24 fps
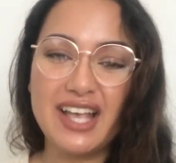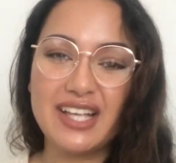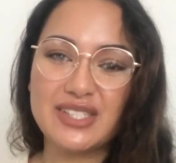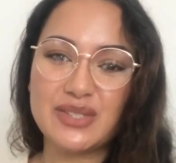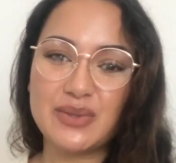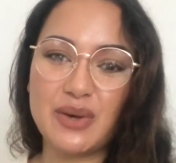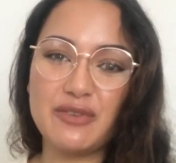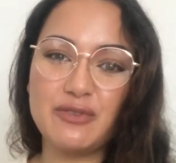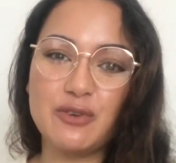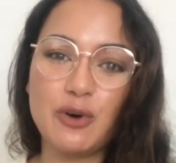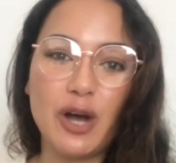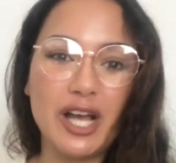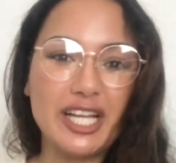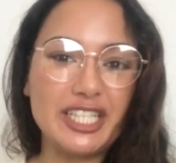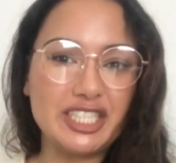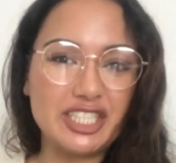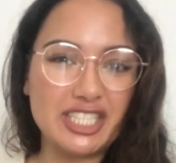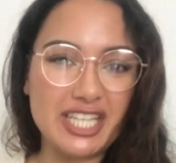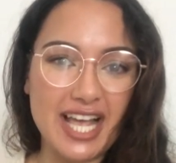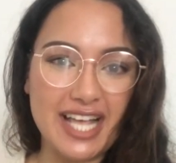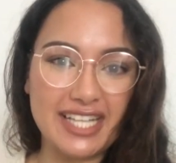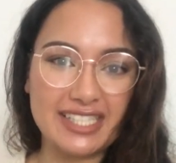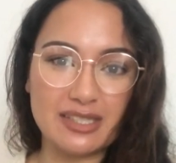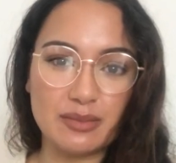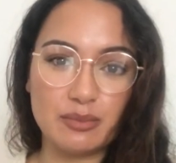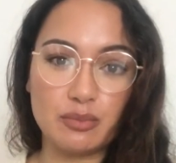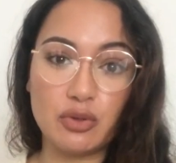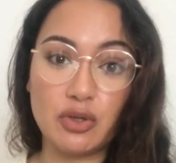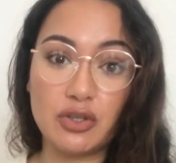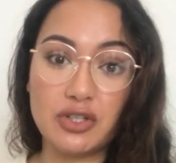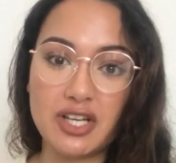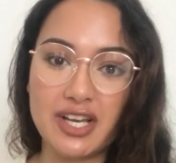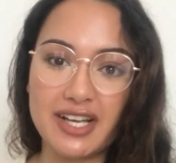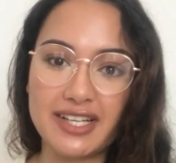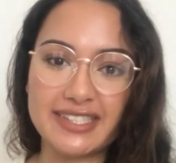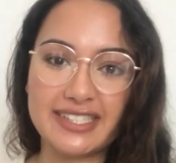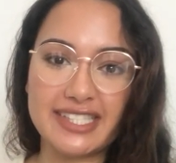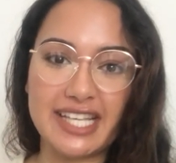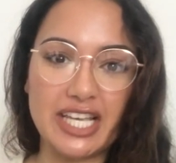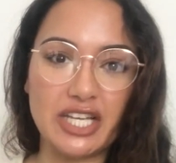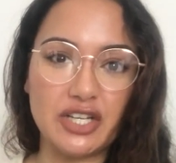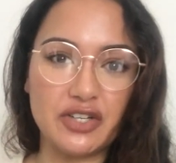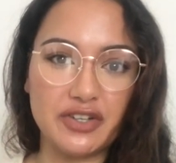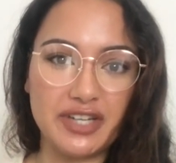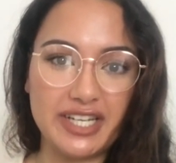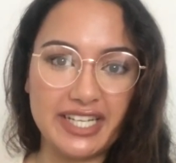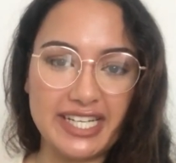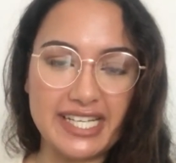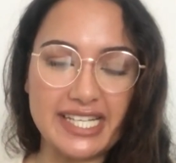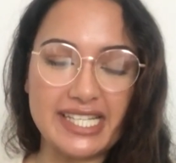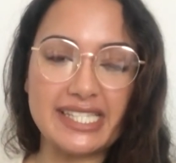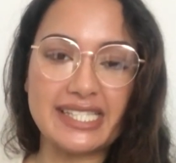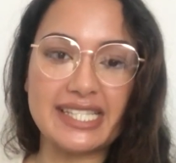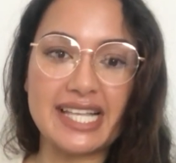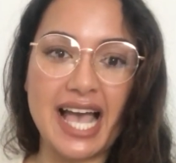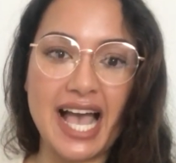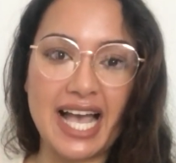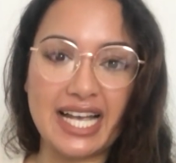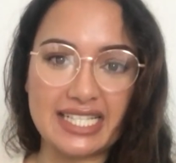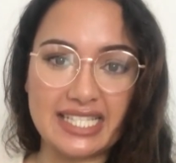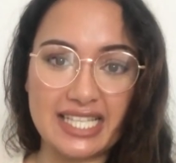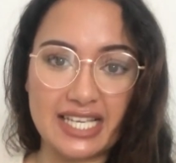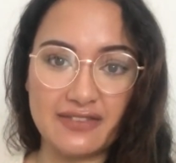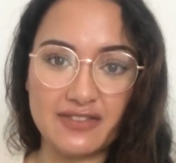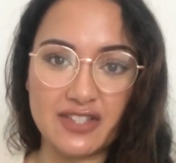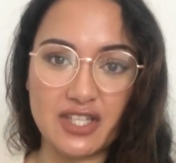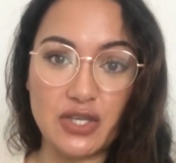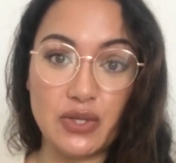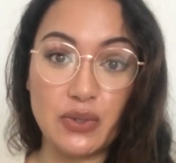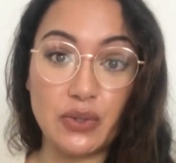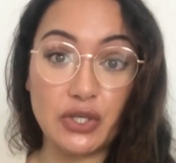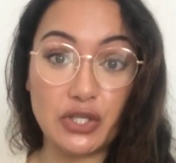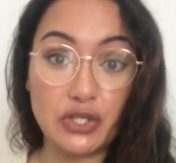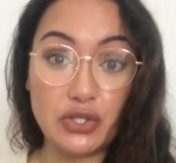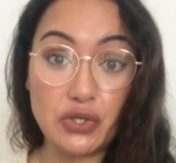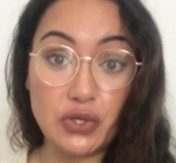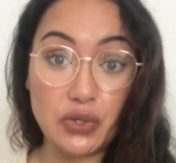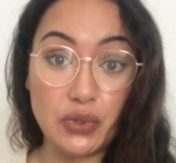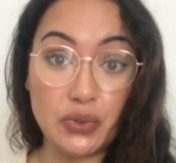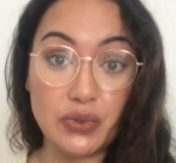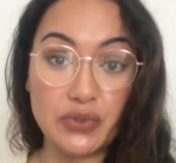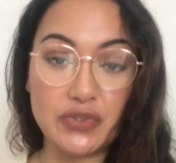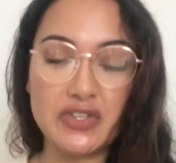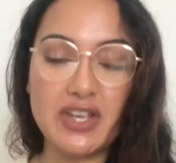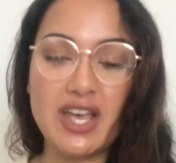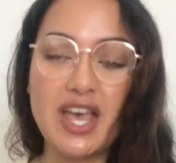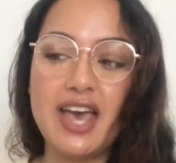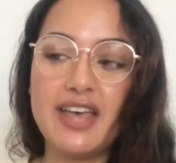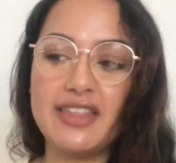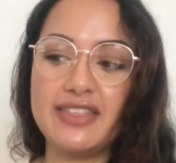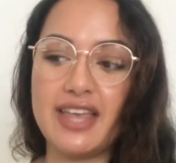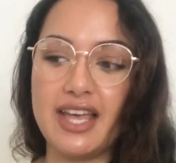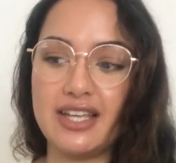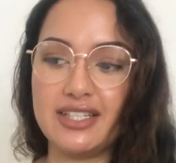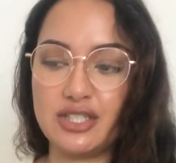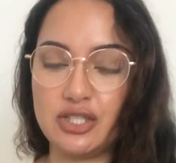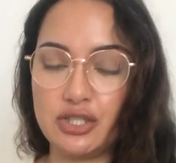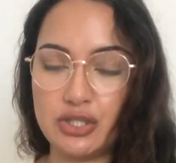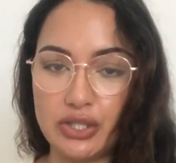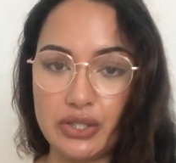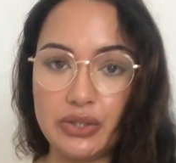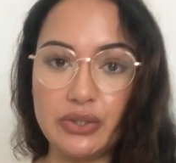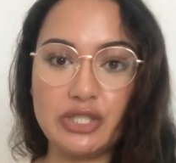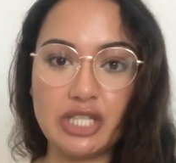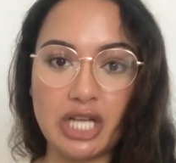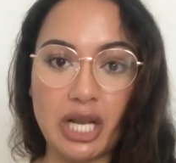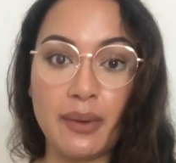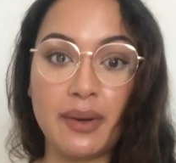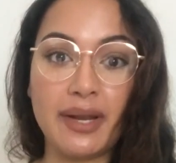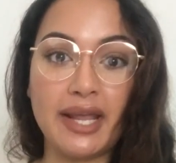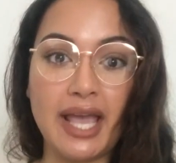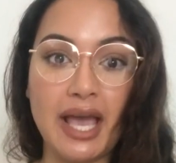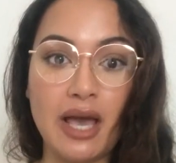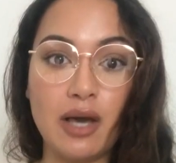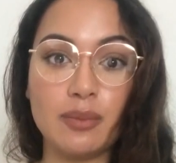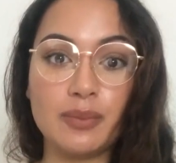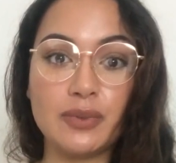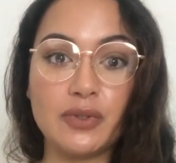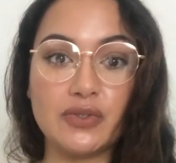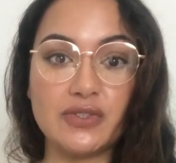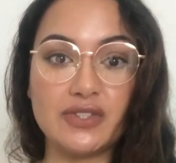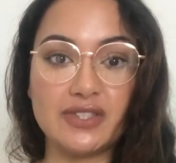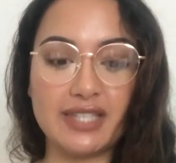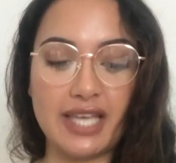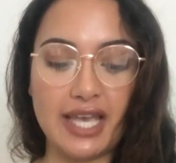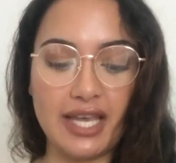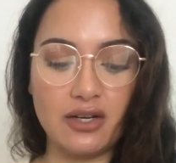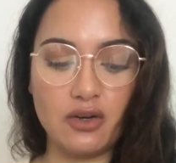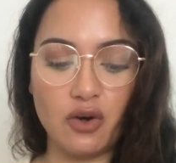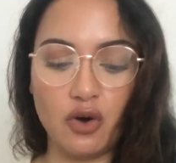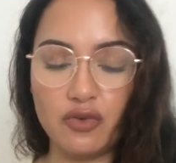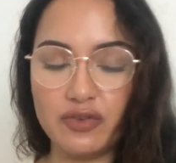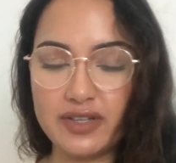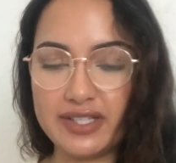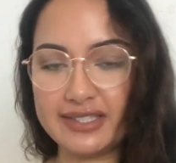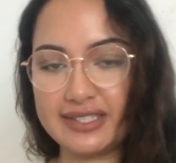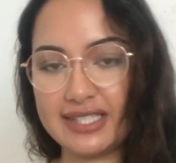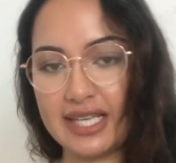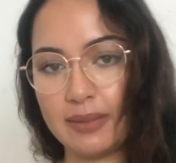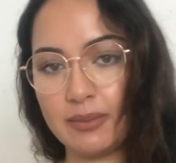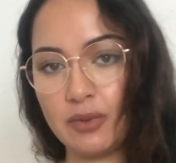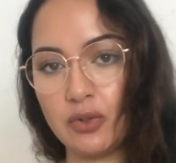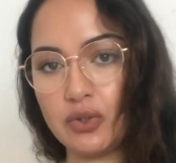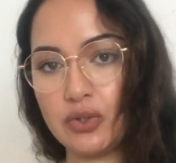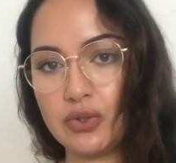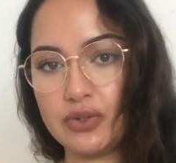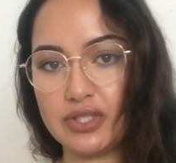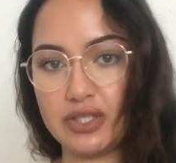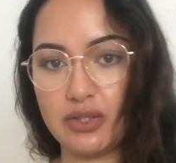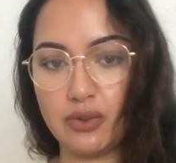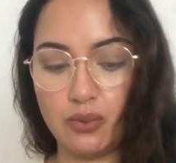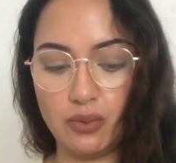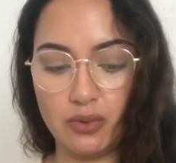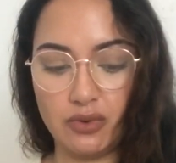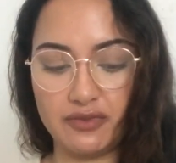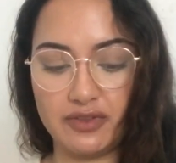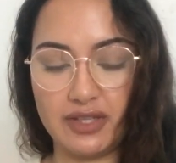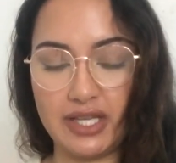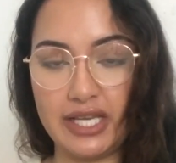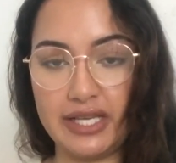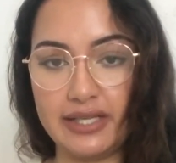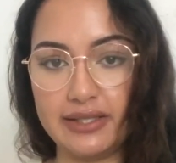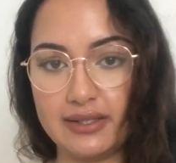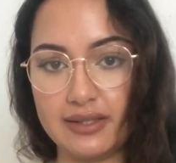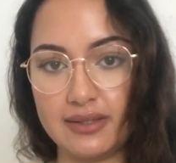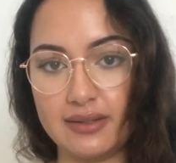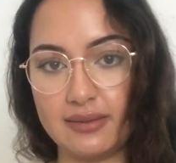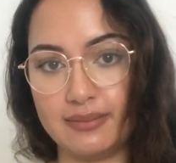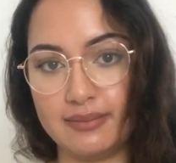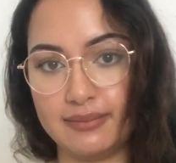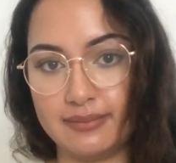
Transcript: So I thought I'd share some products, ingredients, actives that you can use that do generally help your skin. Obviously I'm not using all of these,